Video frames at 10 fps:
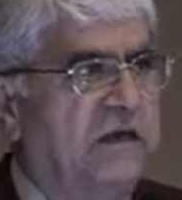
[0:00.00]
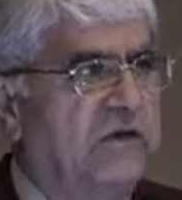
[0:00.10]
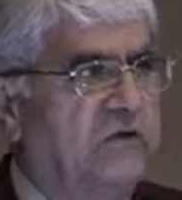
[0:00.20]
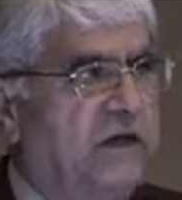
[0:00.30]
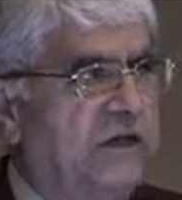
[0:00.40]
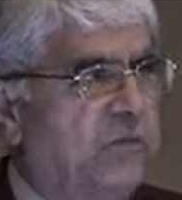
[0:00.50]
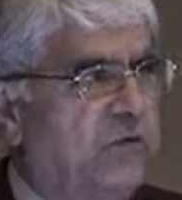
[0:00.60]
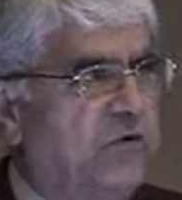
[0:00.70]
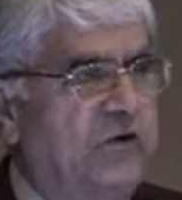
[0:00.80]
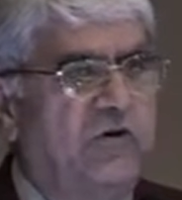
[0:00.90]
doing the
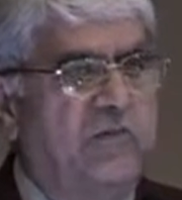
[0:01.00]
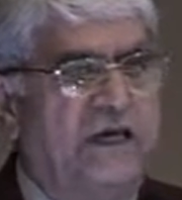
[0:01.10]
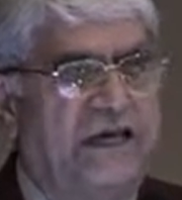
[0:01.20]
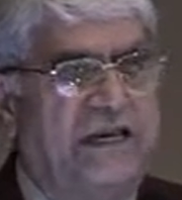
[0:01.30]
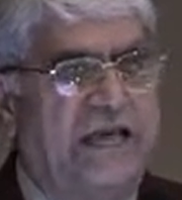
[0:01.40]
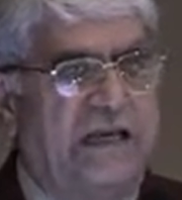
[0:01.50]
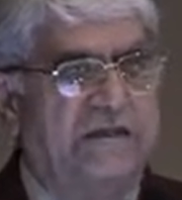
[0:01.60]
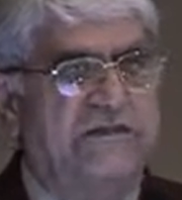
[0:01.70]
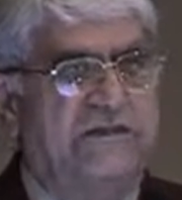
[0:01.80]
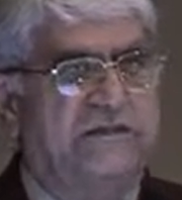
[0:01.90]
proteomic
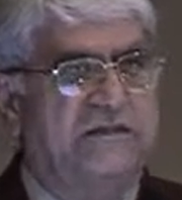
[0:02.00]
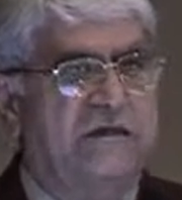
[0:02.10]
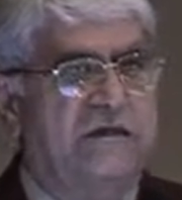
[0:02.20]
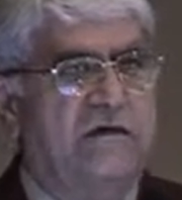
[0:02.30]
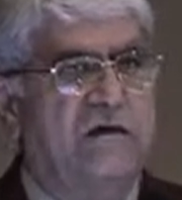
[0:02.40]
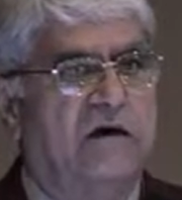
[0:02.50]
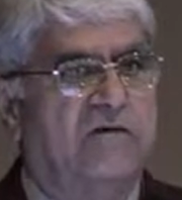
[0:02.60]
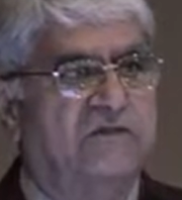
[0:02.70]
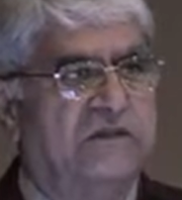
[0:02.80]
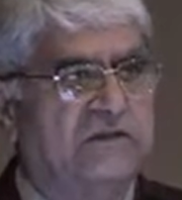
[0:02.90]
analysis
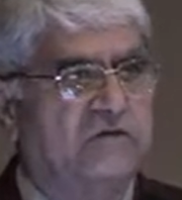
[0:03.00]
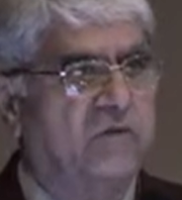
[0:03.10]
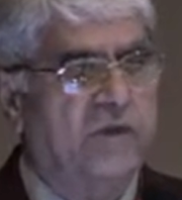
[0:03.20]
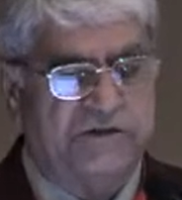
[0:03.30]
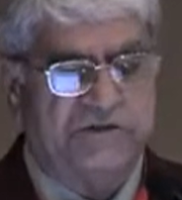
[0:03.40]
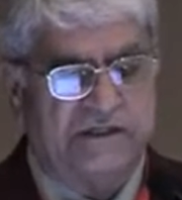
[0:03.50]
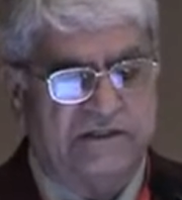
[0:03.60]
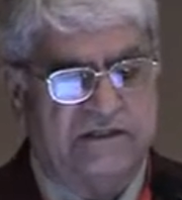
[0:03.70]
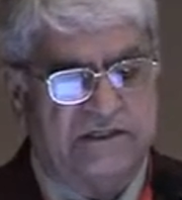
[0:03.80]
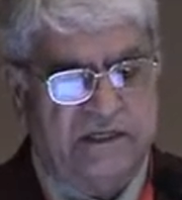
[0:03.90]
of the stone
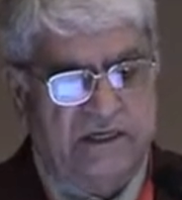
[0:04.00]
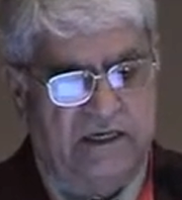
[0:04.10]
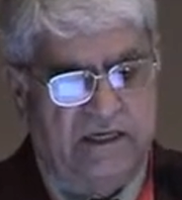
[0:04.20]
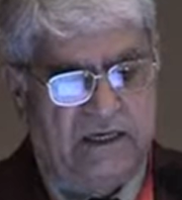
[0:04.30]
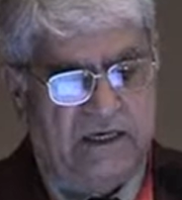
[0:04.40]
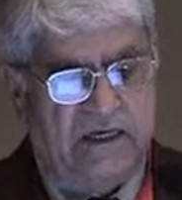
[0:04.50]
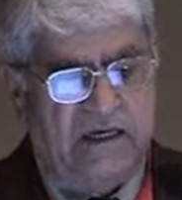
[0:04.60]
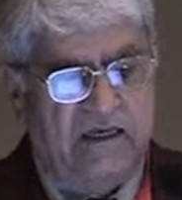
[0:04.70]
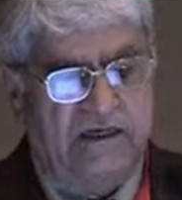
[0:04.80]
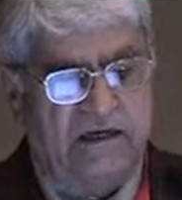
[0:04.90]
matrix. And
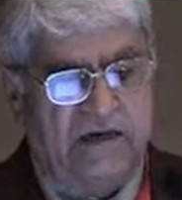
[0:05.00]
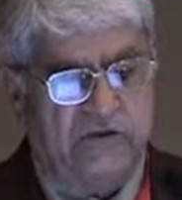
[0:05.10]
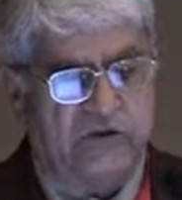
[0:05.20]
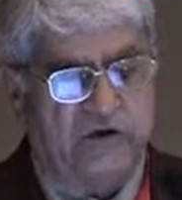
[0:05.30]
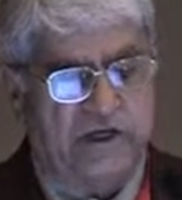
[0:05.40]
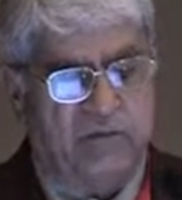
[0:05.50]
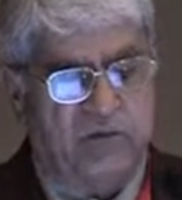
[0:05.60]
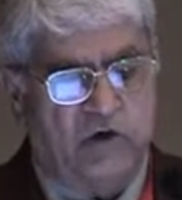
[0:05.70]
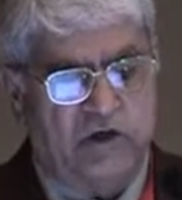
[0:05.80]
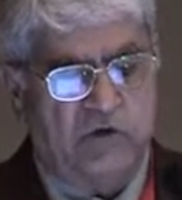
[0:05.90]
here I'm showing
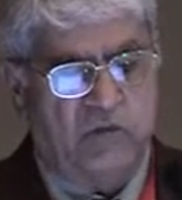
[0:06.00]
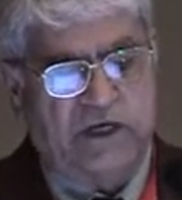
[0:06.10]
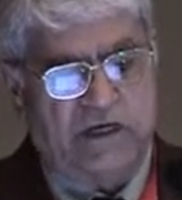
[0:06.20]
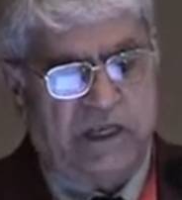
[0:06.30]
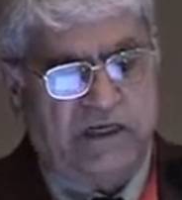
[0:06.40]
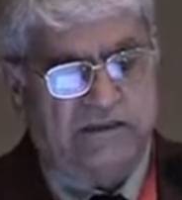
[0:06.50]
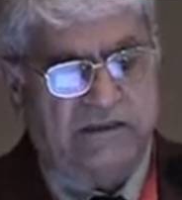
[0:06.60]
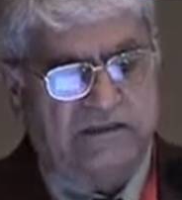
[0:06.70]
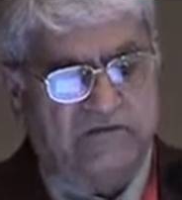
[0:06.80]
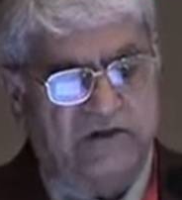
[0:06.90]
proteomic
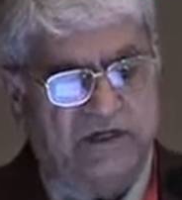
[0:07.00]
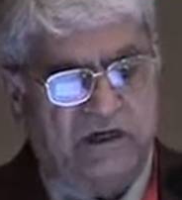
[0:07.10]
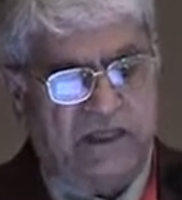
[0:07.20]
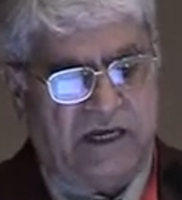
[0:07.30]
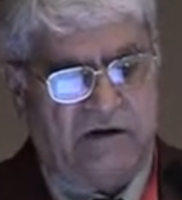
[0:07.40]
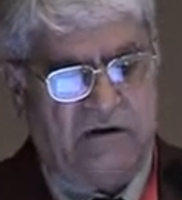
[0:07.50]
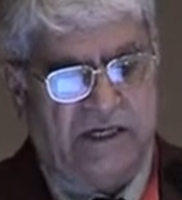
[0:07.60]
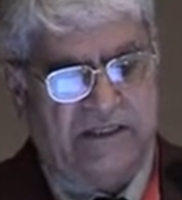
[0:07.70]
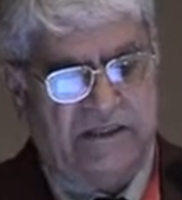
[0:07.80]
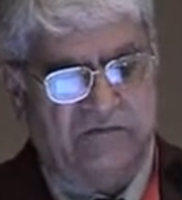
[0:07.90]
analysis of renal
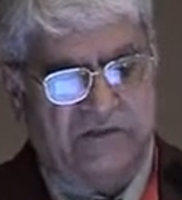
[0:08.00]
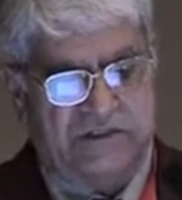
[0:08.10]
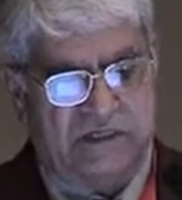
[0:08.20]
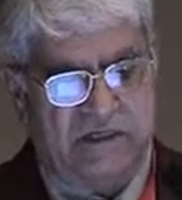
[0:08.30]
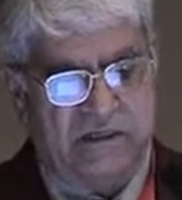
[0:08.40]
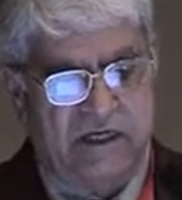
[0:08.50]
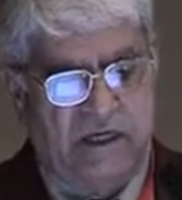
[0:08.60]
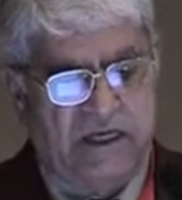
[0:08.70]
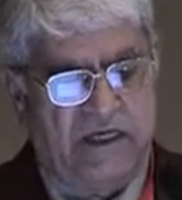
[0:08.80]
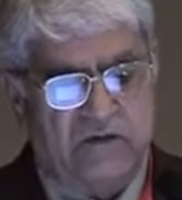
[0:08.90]
calculi that was done
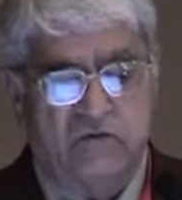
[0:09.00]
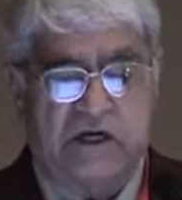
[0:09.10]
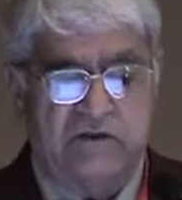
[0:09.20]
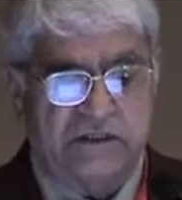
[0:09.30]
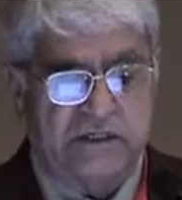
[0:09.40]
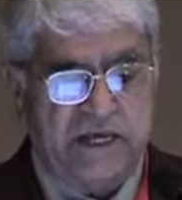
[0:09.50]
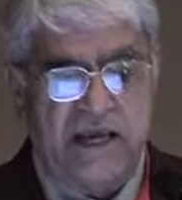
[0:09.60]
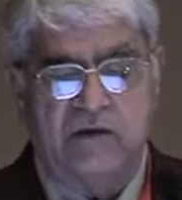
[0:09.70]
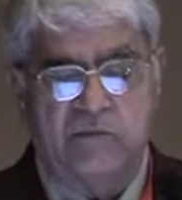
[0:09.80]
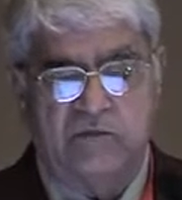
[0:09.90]
in
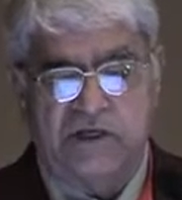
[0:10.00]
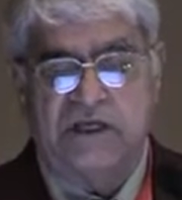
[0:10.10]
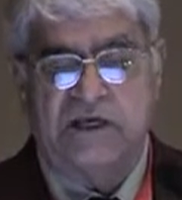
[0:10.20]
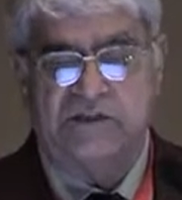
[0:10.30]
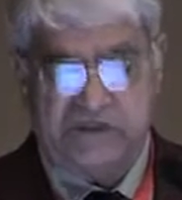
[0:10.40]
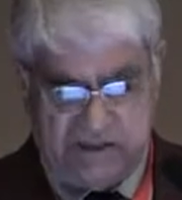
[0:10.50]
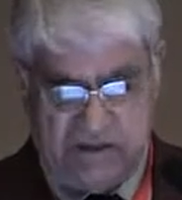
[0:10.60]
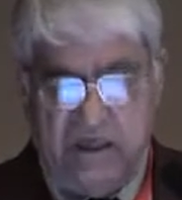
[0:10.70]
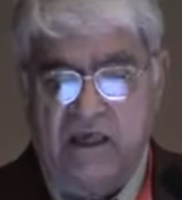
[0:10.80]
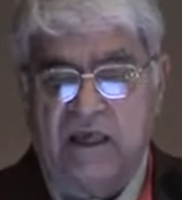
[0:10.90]
2008 publication.
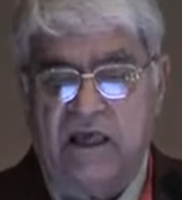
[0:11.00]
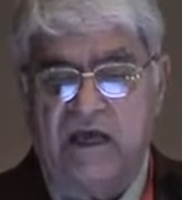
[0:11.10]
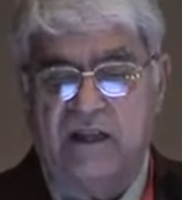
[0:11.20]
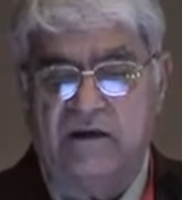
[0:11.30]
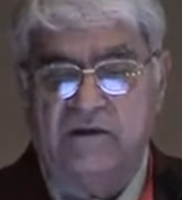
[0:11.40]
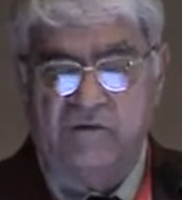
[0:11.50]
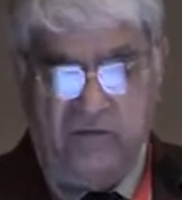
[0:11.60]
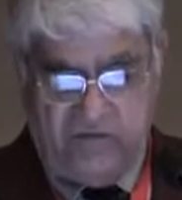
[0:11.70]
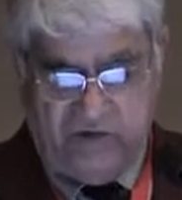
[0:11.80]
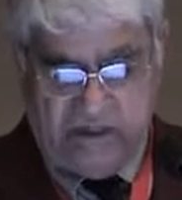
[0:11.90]
And
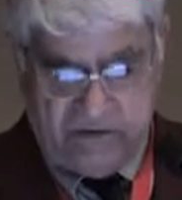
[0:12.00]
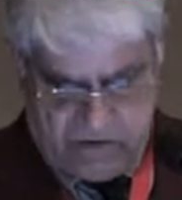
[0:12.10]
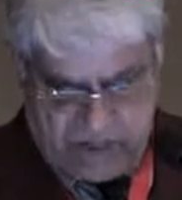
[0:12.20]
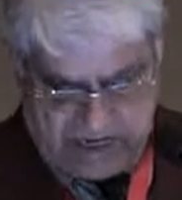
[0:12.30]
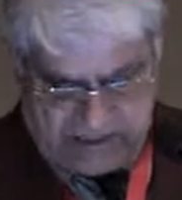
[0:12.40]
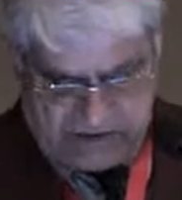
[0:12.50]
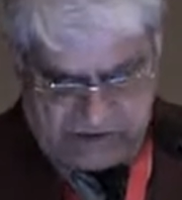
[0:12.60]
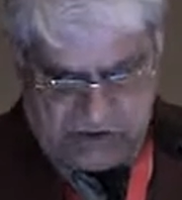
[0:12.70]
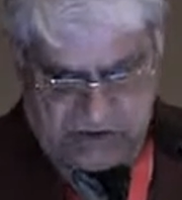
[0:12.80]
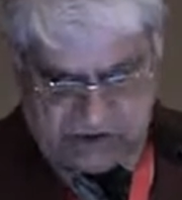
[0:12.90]
when
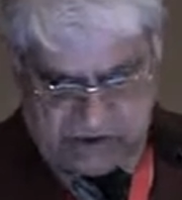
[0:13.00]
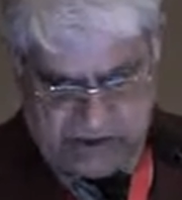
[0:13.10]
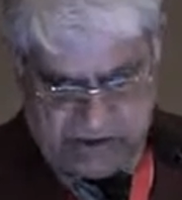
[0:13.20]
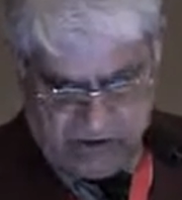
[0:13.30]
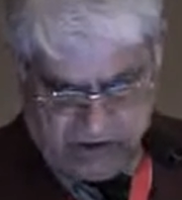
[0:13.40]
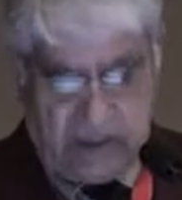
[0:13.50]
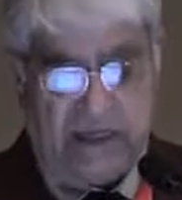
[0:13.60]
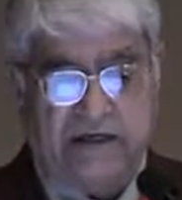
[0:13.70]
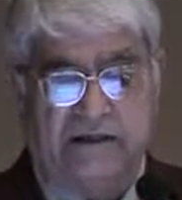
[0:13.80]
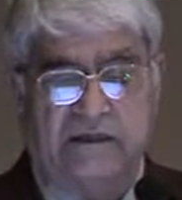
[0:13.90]
you start looking
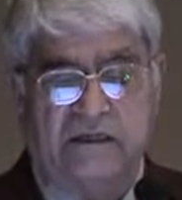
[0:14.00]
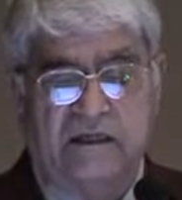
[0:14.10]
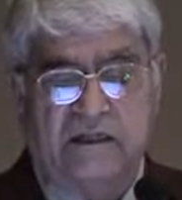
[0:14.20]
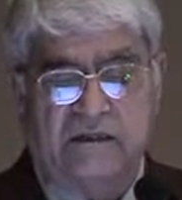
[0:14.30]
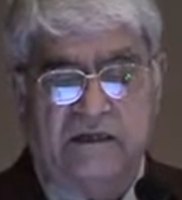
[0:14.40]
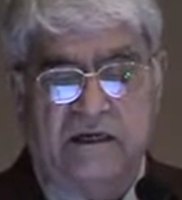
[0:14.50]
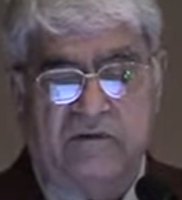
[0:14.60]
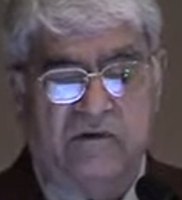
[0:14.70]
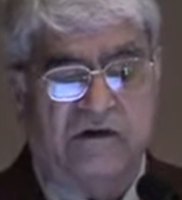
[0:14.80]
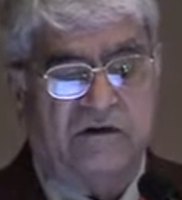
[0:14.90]
at it, the
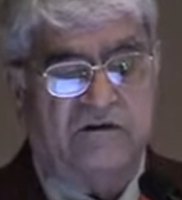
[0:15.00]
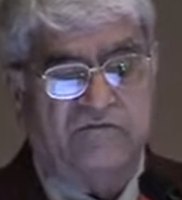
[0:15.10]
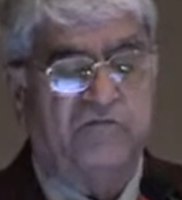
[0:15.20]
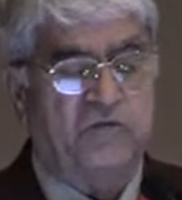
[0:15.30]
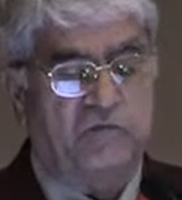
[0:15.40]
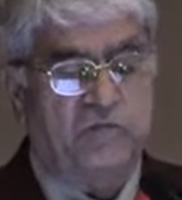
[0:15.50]
number of